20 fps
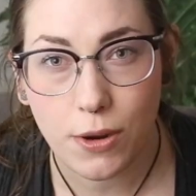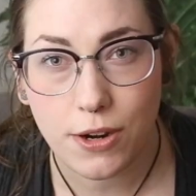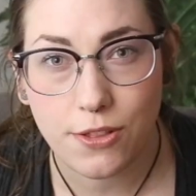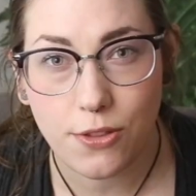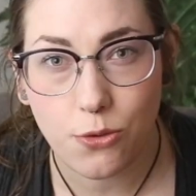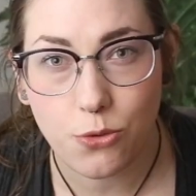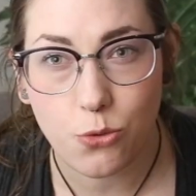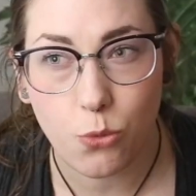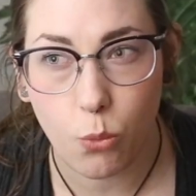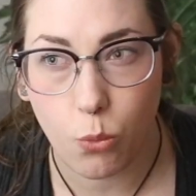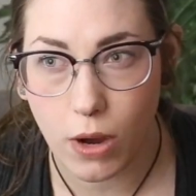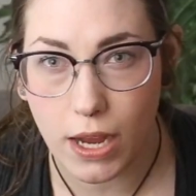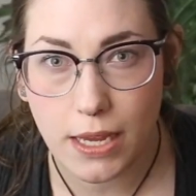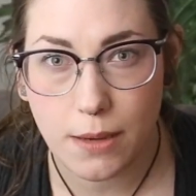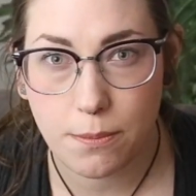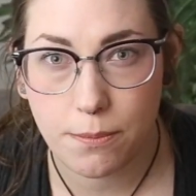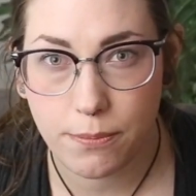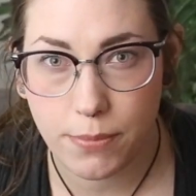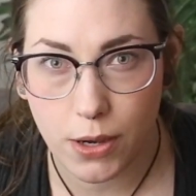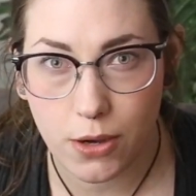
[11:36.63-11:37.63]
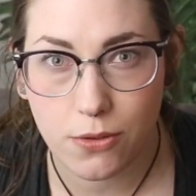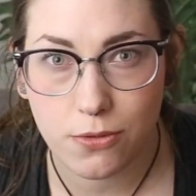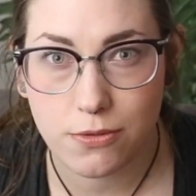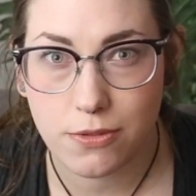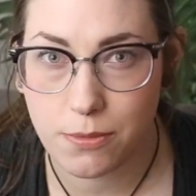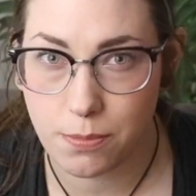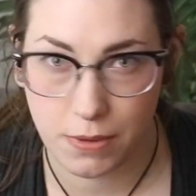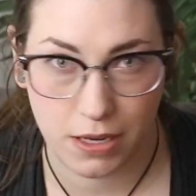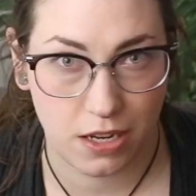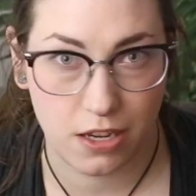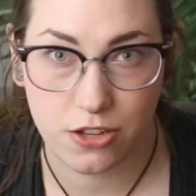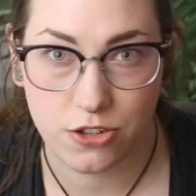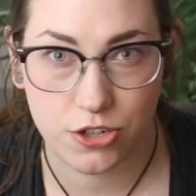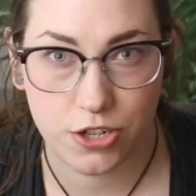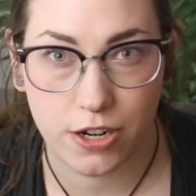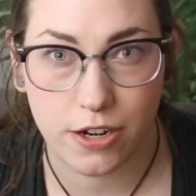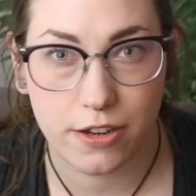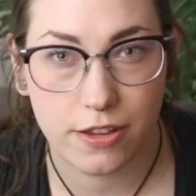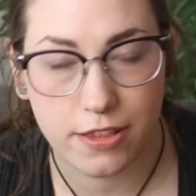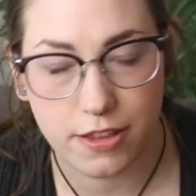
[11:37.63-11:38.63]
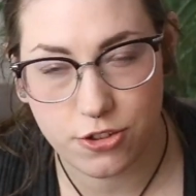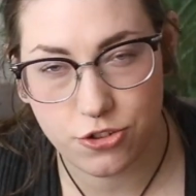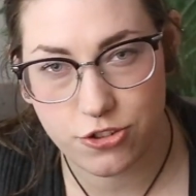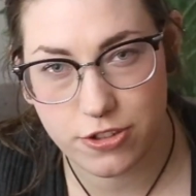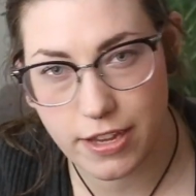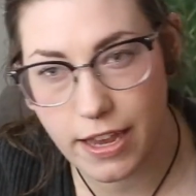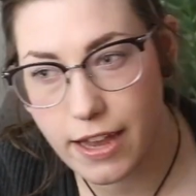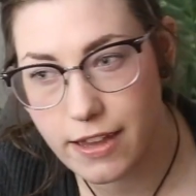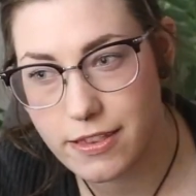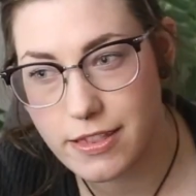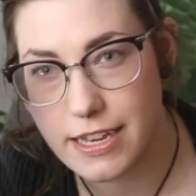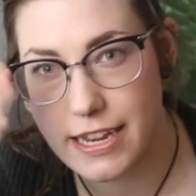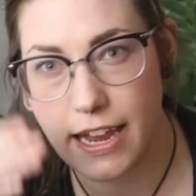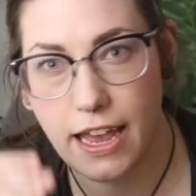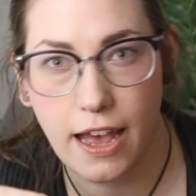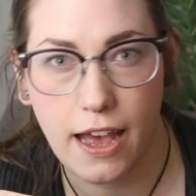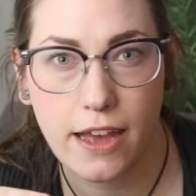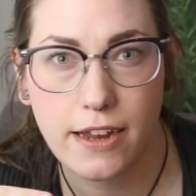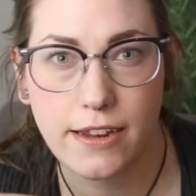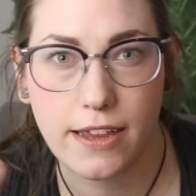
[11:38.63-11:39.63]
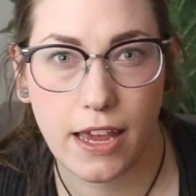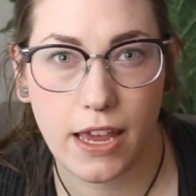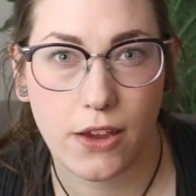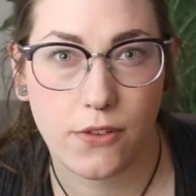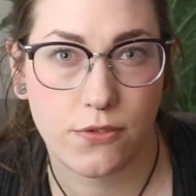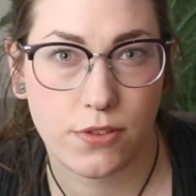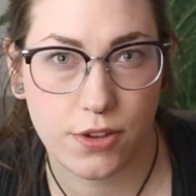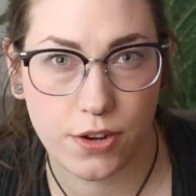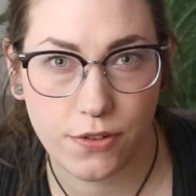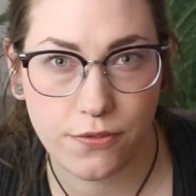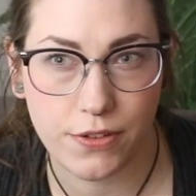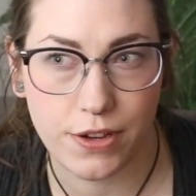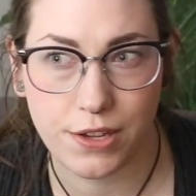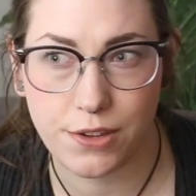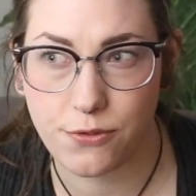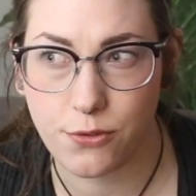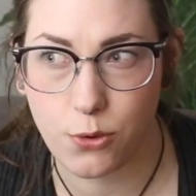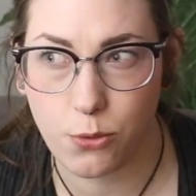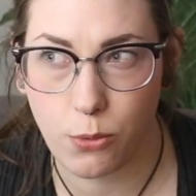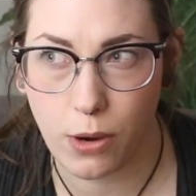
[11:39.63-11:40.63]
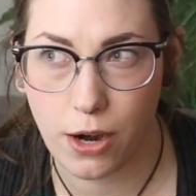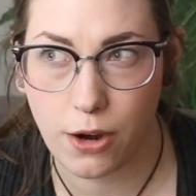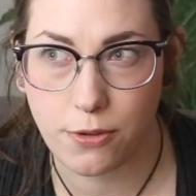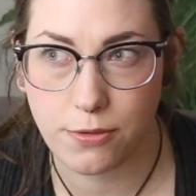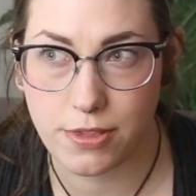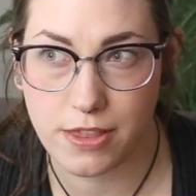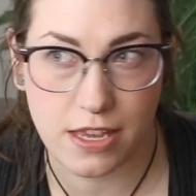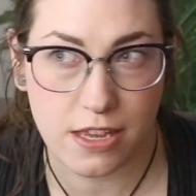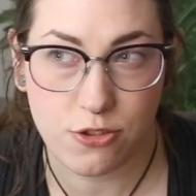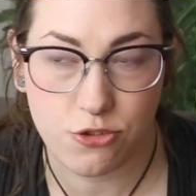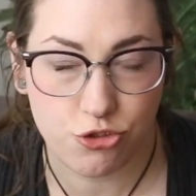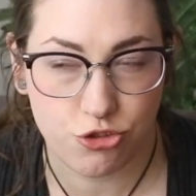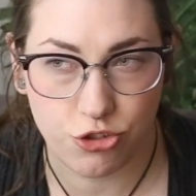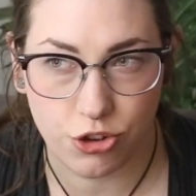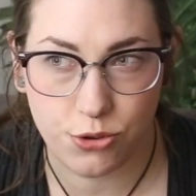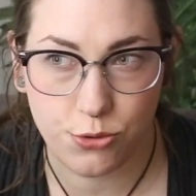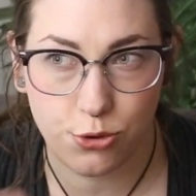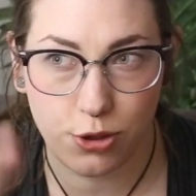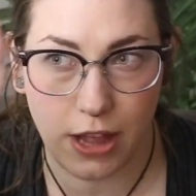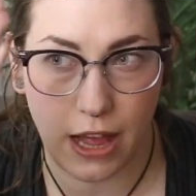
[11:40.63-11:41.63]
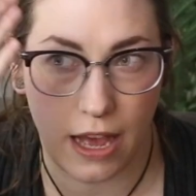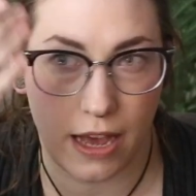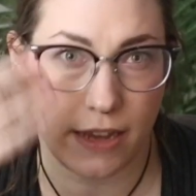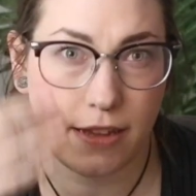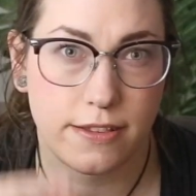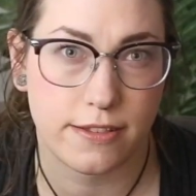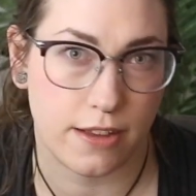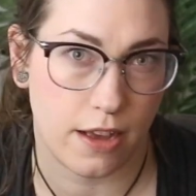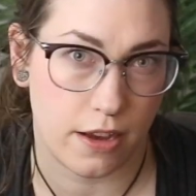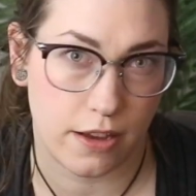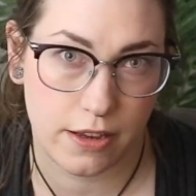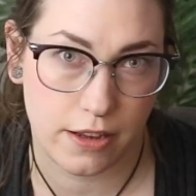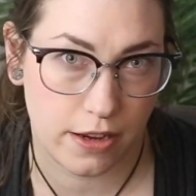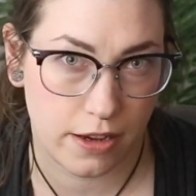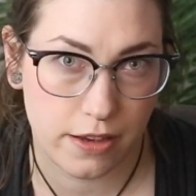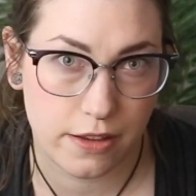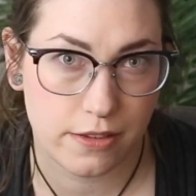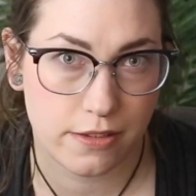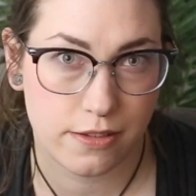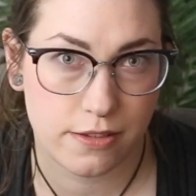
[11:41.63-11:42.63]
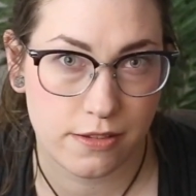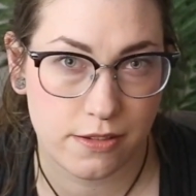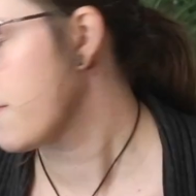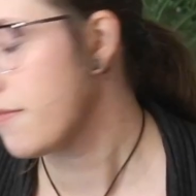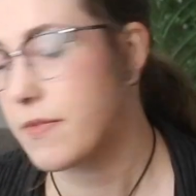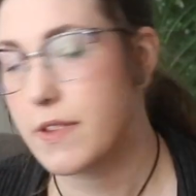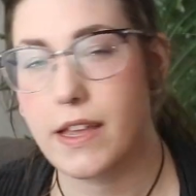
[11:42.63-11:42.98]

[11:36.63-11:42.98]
one of those white boned miniatures that just has the concave surface for where the general eye socket is.